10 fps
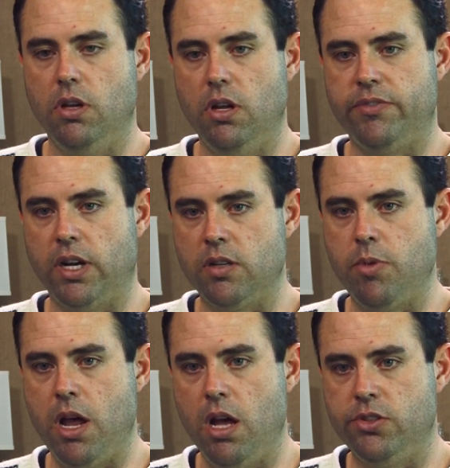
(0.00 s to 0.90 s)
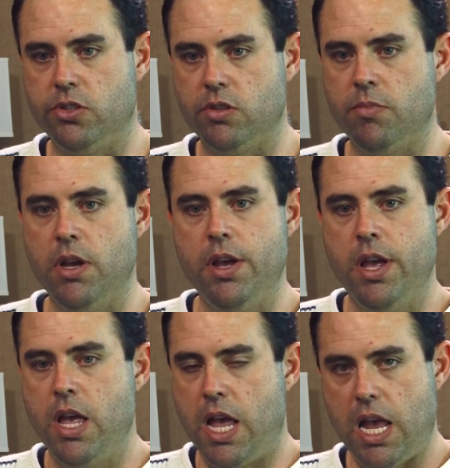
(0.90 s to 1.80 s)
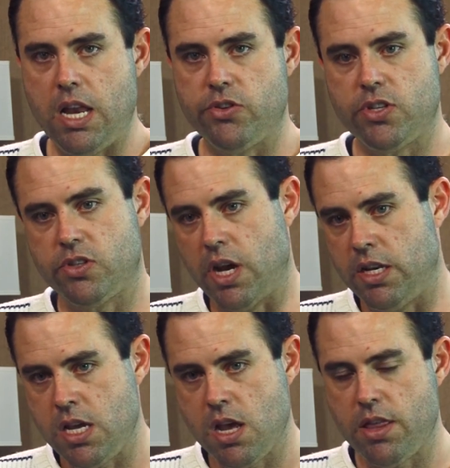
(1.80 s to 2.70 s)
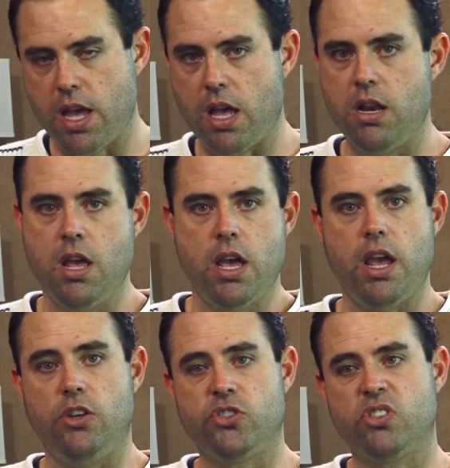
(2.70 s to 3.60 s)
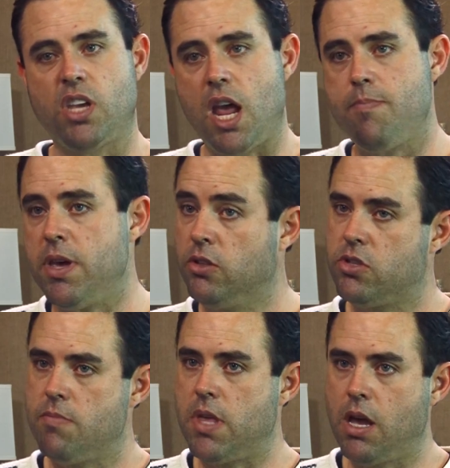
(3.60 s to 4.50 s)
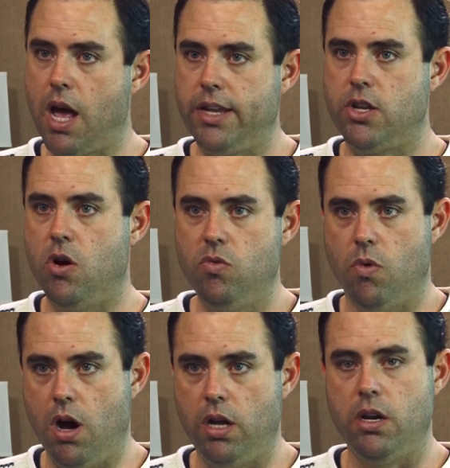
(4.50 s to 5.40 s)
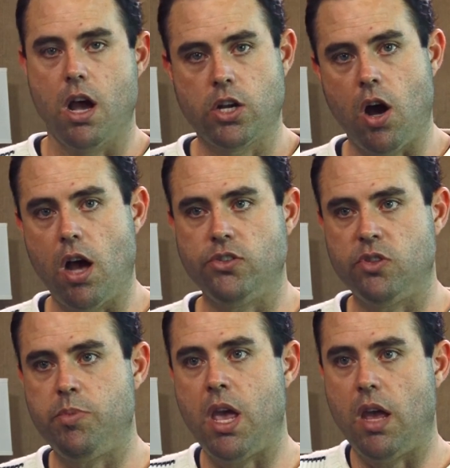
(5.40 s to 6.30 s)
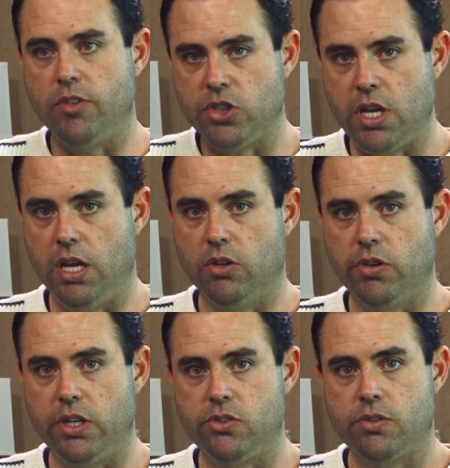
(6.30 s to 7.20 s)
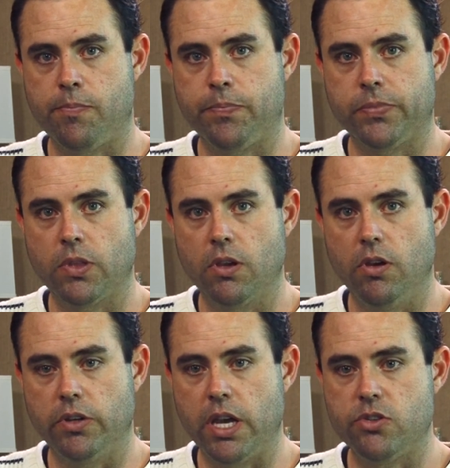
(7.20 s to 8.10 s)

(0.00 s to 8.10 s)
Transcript: affected by autism. It is this idea that escaping something I don't want causes behavior to increase. Okay,